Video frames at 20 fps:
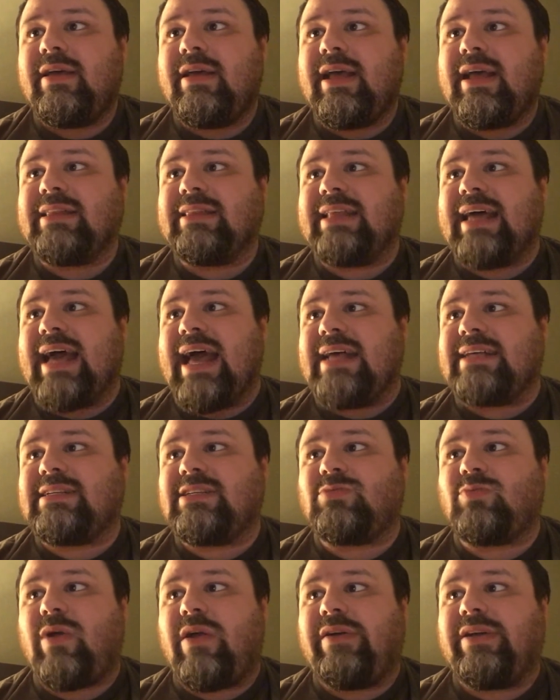At last
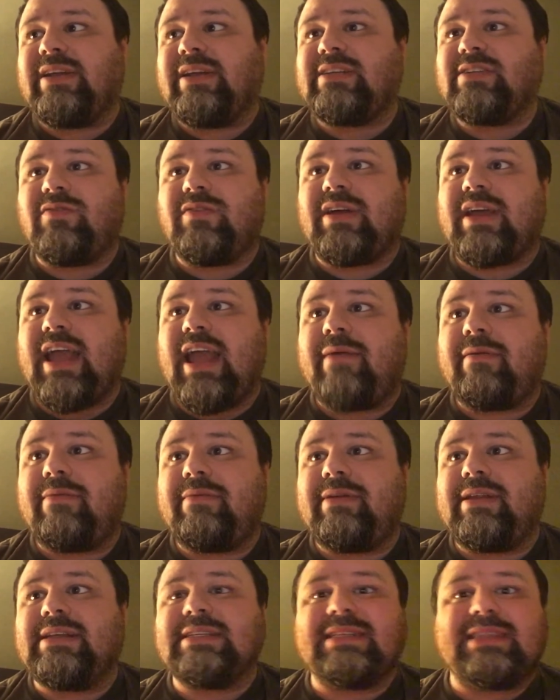his weariness overcame him
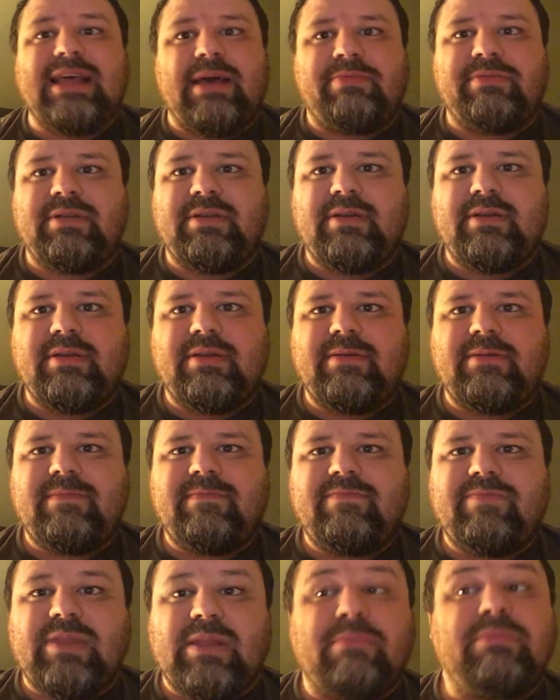and he slept,
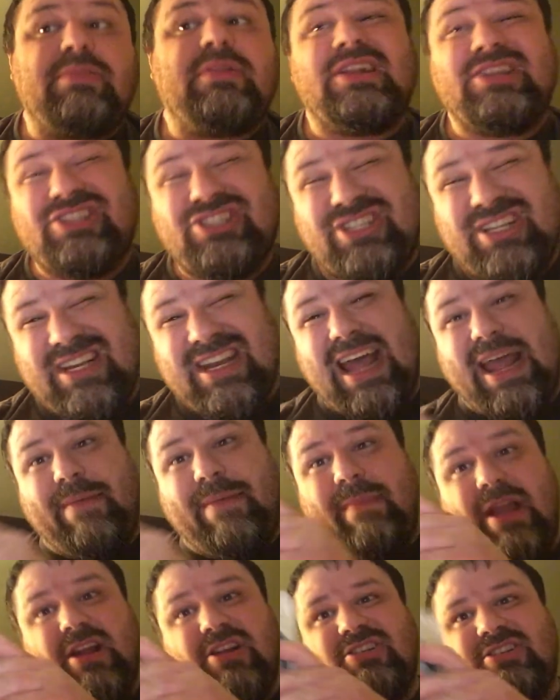plunged in
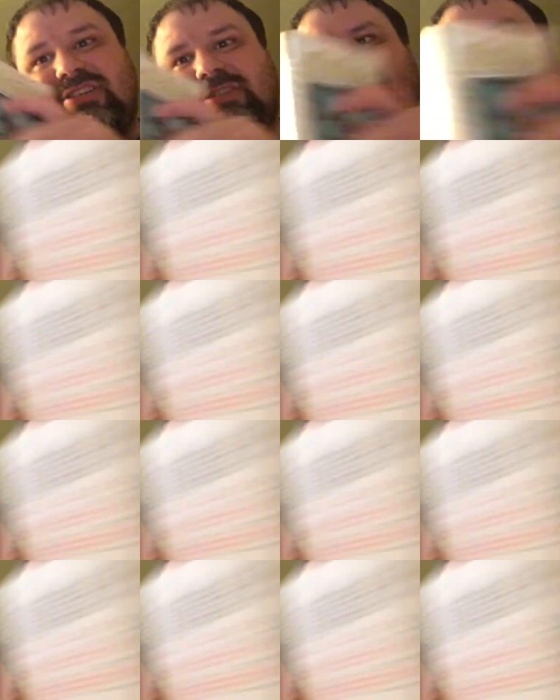nightmares.